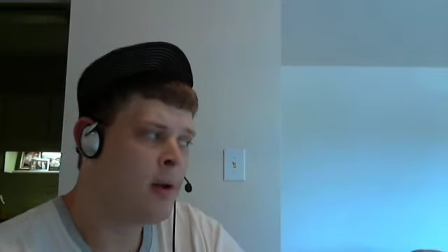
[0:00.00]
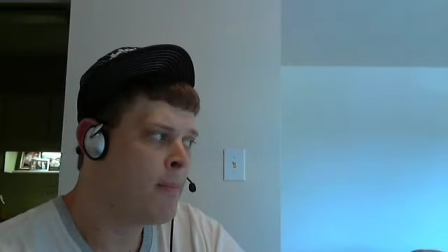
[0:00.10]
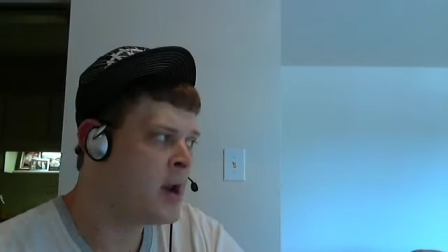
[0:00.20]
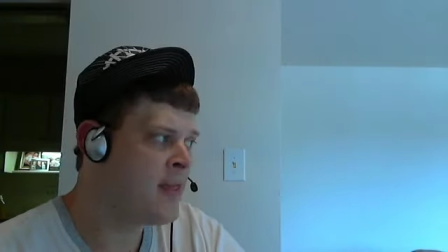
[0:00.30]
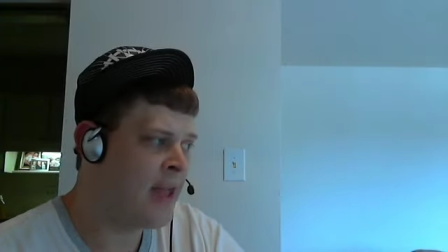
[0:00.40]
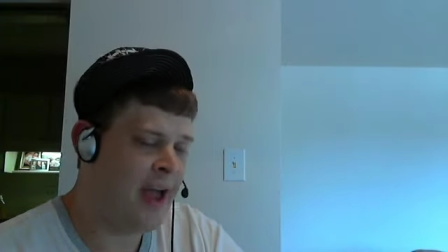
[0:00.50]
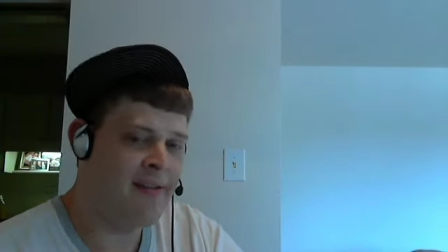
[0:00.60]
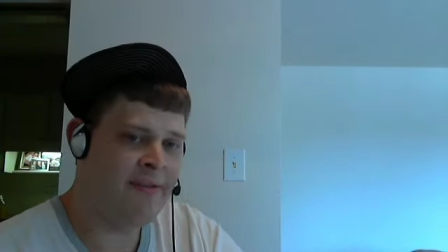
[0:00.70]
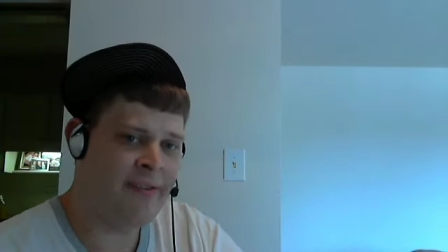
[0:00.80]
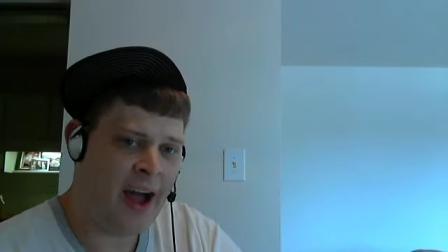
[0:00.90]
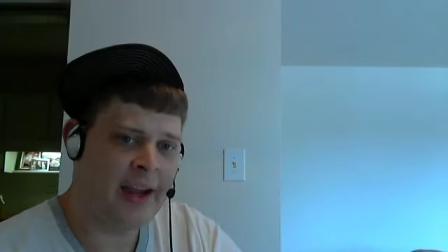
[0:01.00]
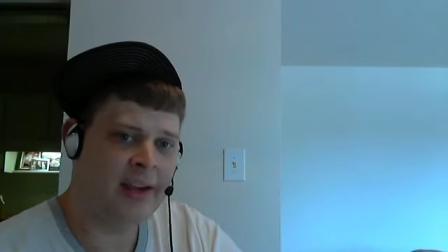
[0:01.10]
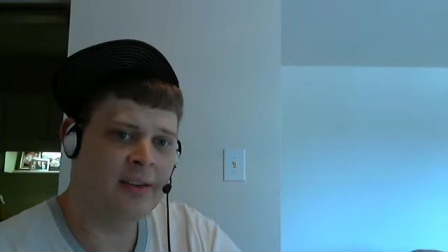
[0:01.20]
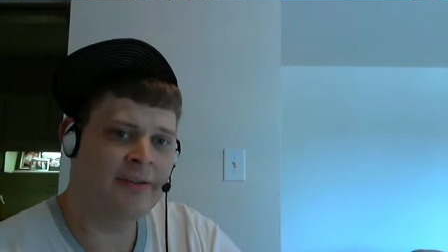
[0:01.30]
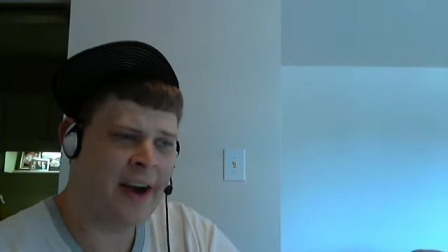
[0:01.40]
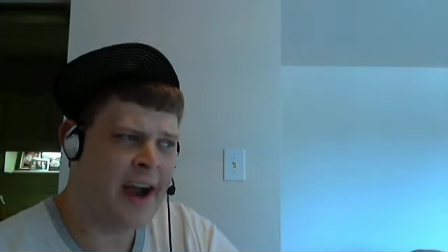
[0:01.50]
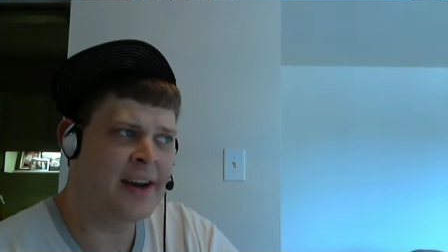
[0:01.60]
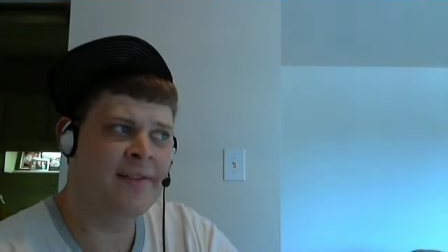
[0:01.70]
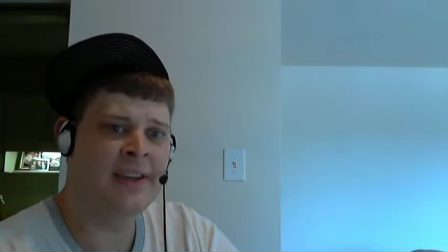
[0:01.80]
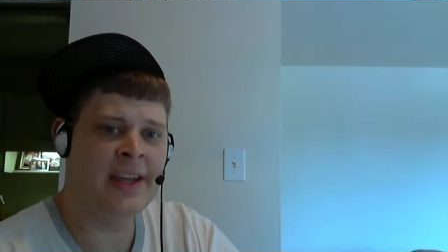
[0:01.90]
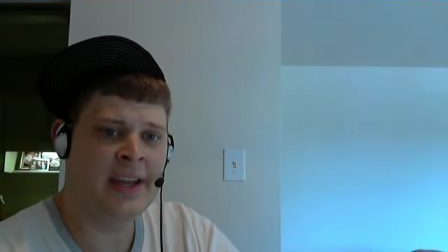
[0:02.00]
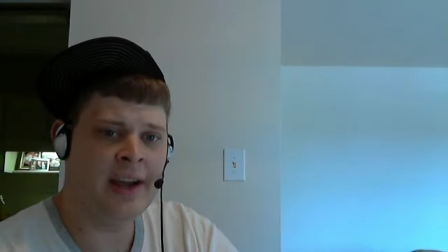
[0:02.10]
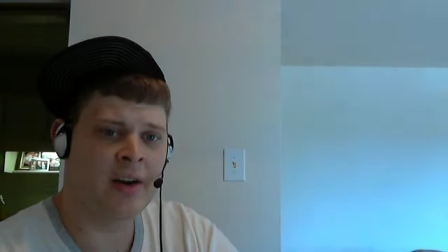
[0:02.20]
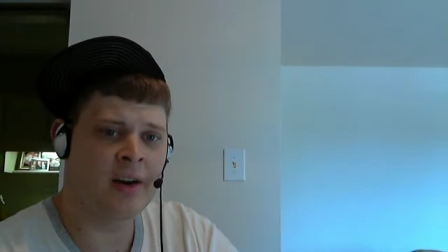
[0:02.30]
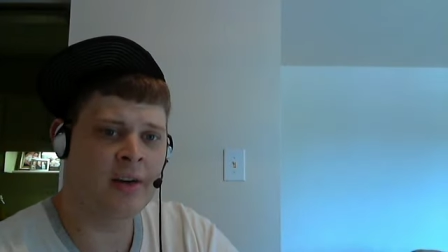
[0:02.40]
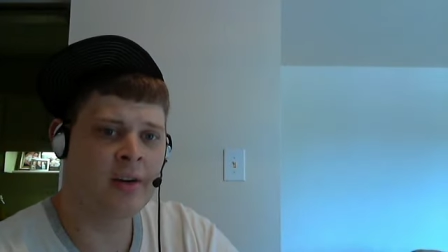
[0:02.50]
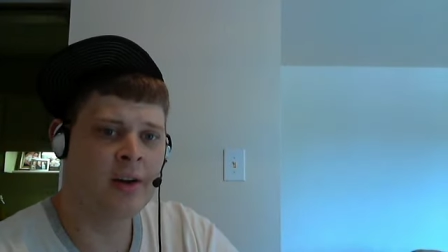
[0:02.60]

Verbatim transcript: But in that fight, fight of the year,